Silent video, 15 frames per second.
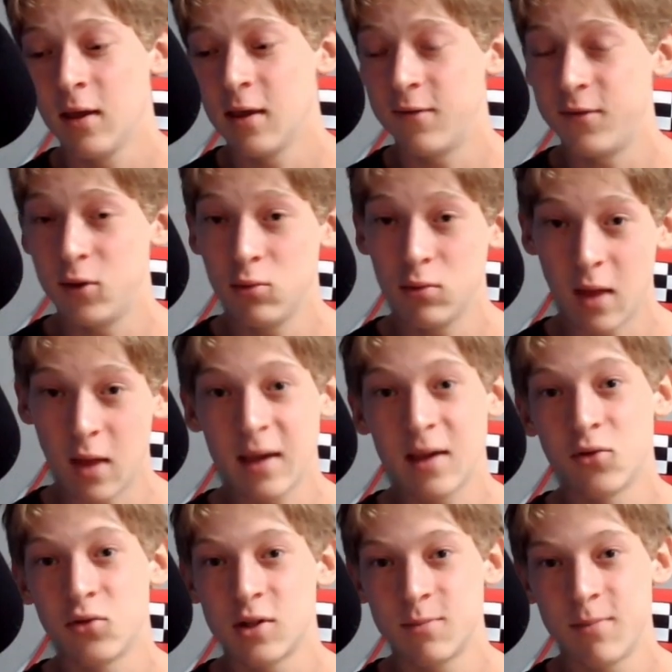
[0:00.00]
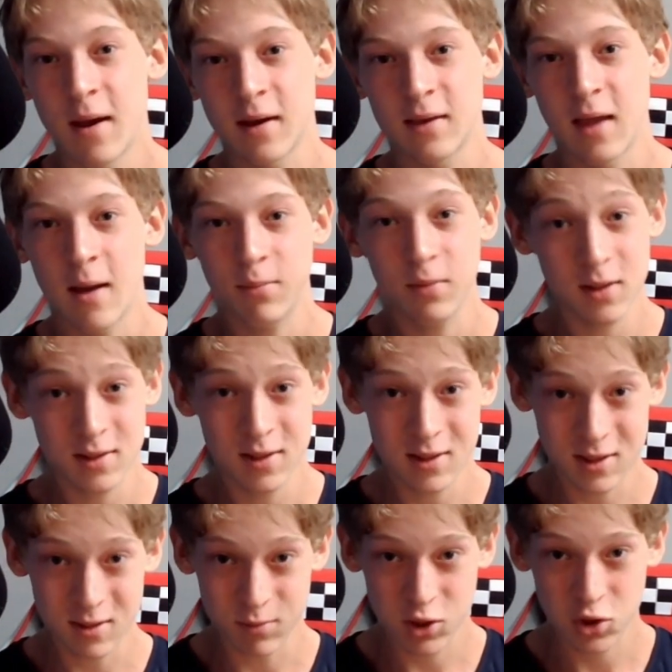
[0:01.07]
If you like and respect that, please hit
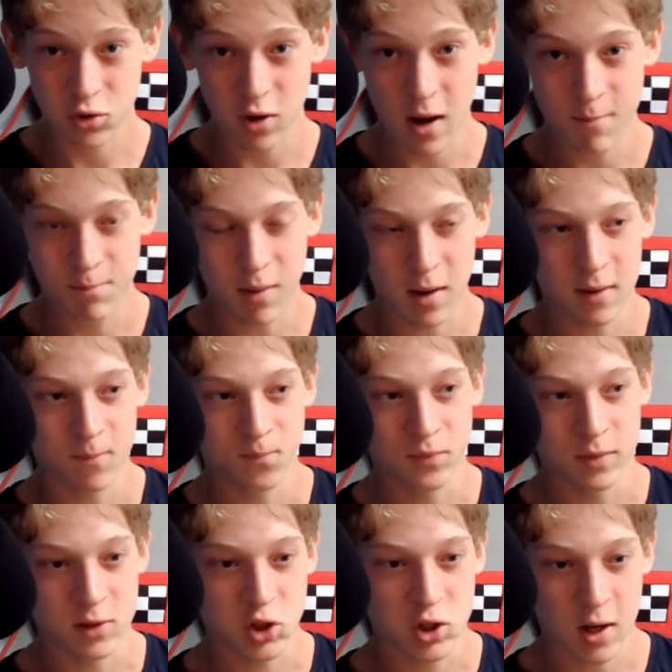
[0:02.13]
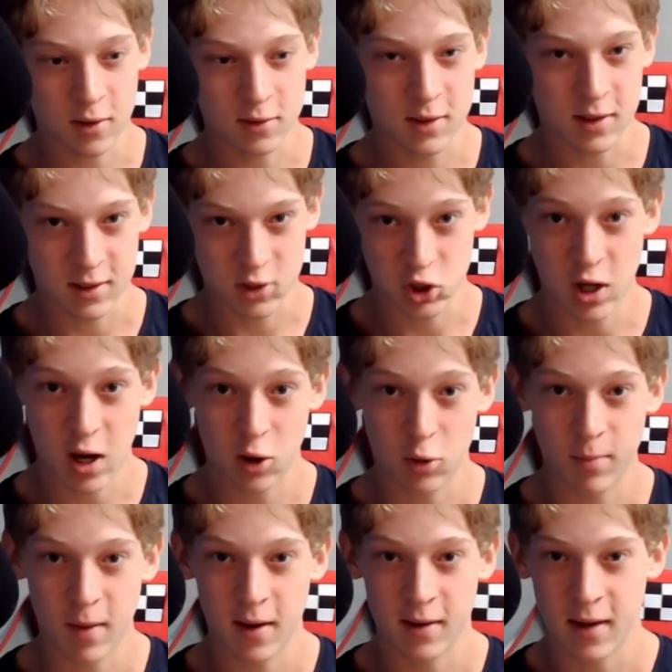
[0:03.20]
the subscribe button. This channel is getting
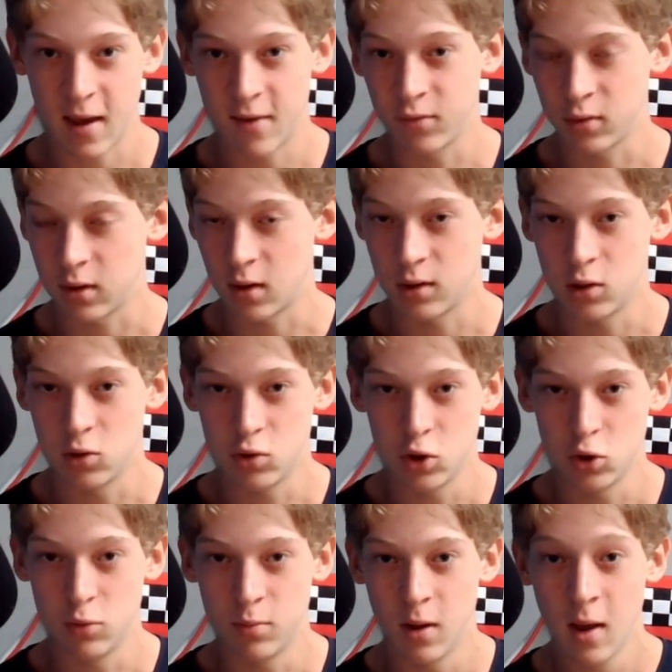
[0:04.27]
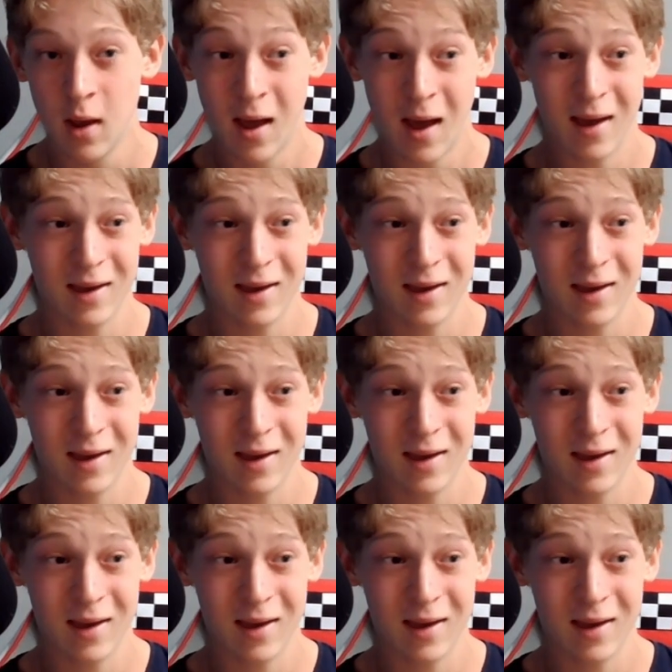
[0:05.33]
shadow banned heavily on YouTube.